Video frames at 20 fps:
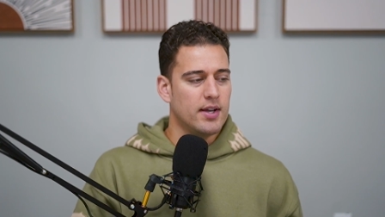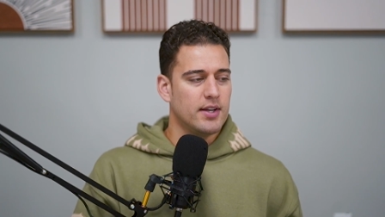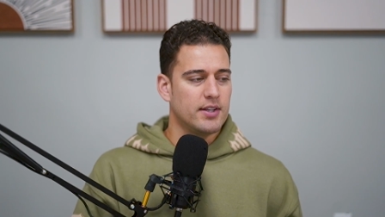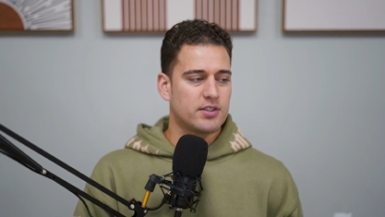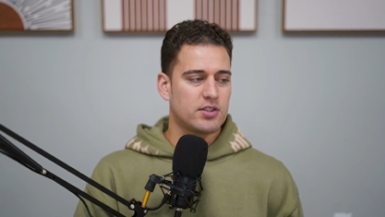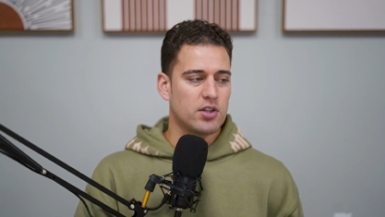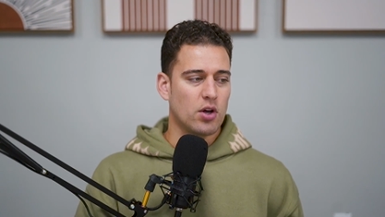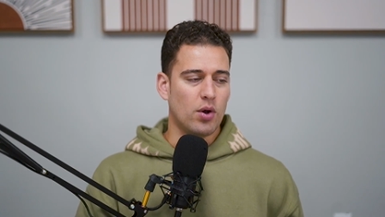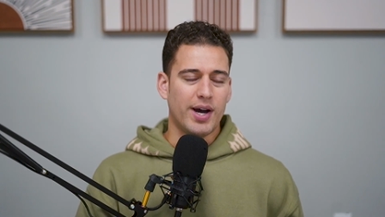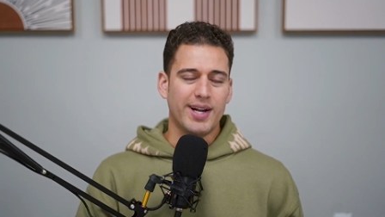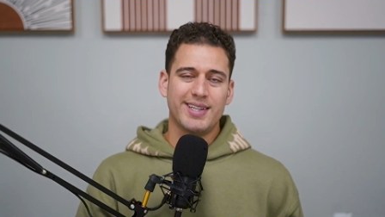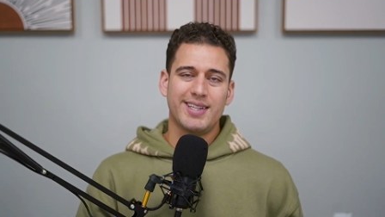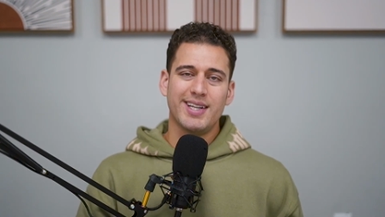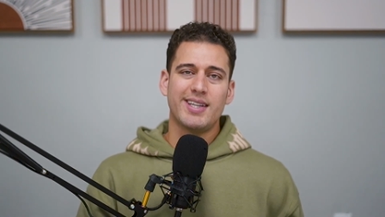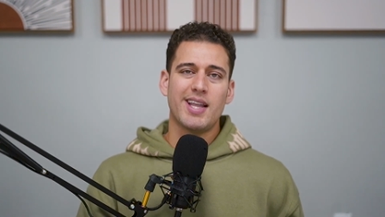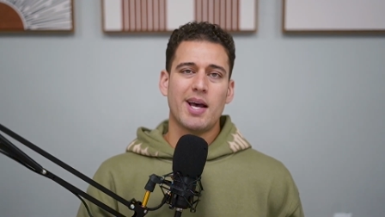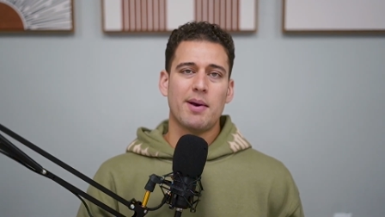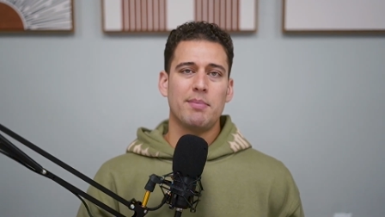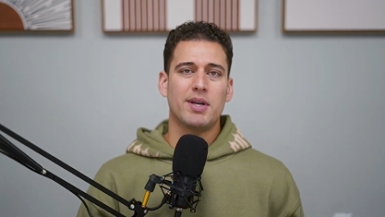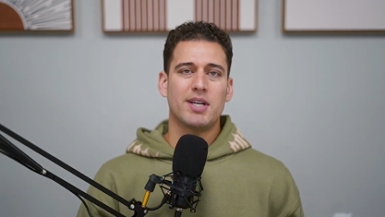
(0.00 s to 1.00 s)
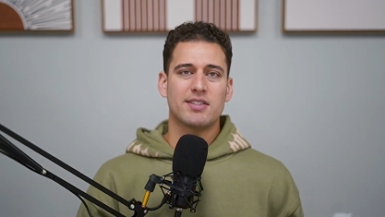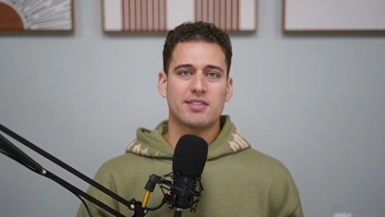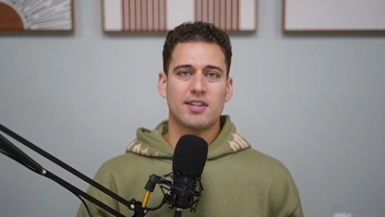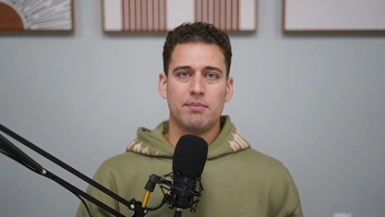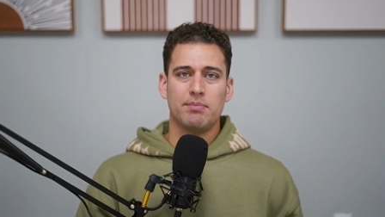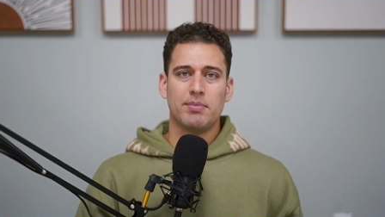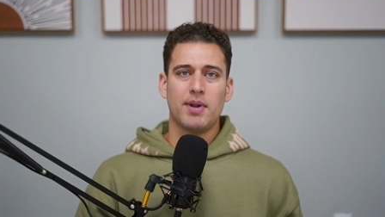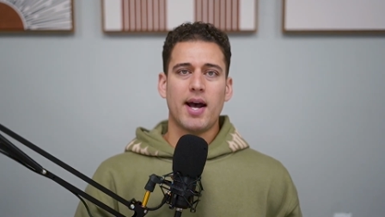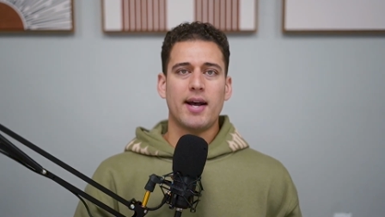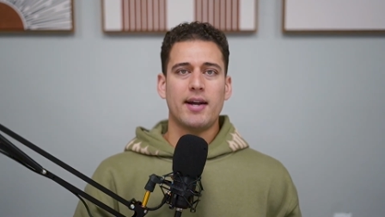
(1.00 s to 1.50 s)
So I did that because
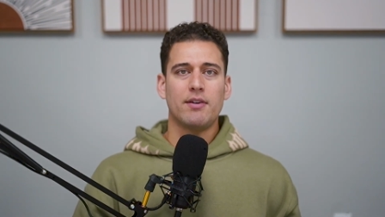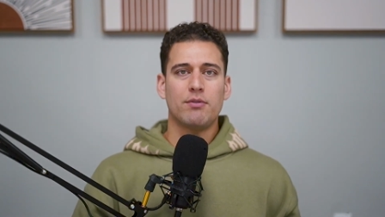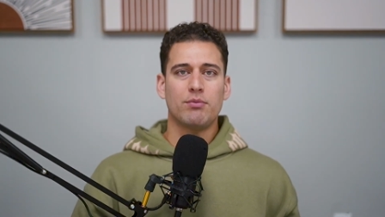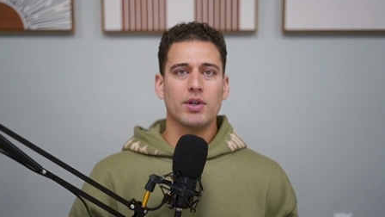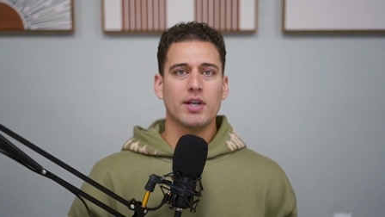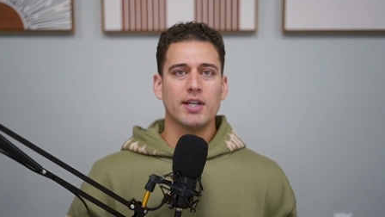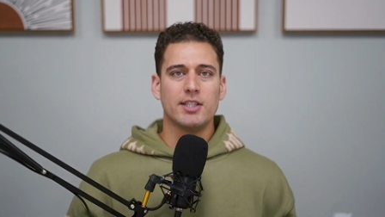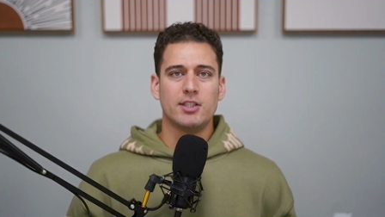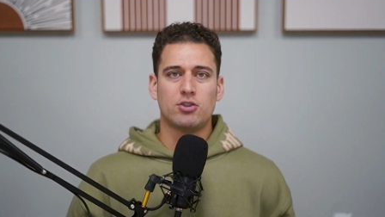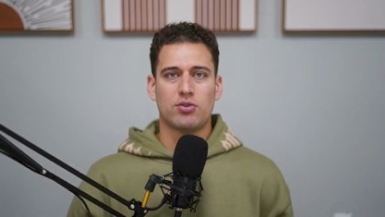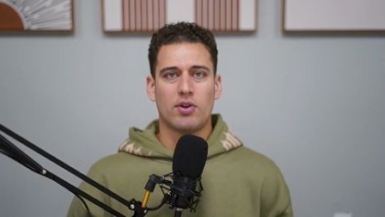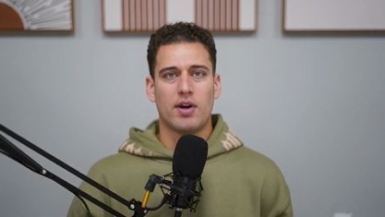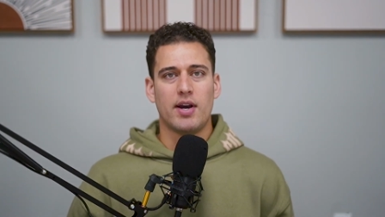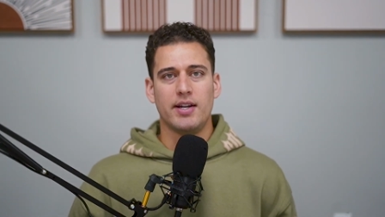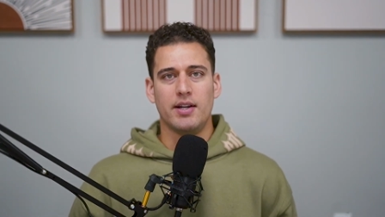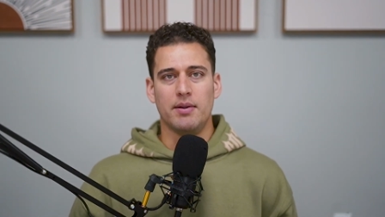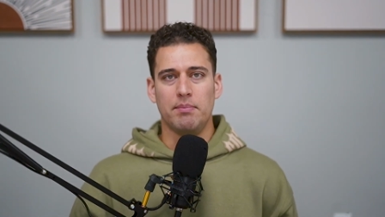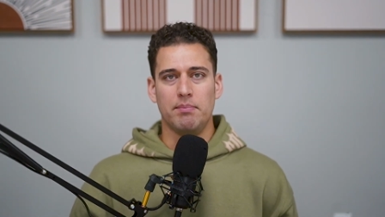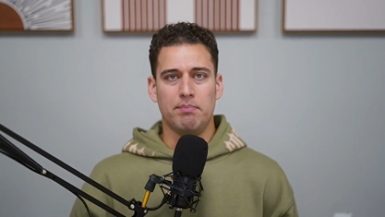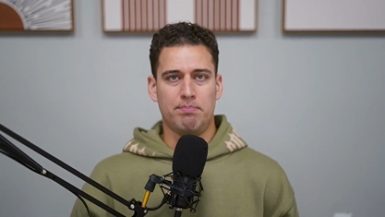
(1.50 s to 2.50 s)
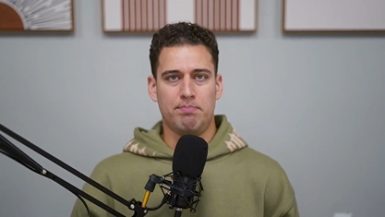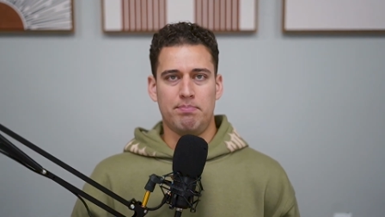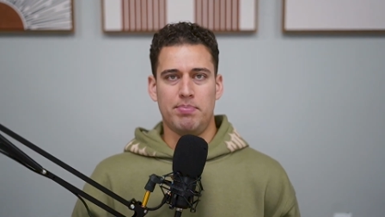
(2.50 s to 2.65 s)
I'm not really trying to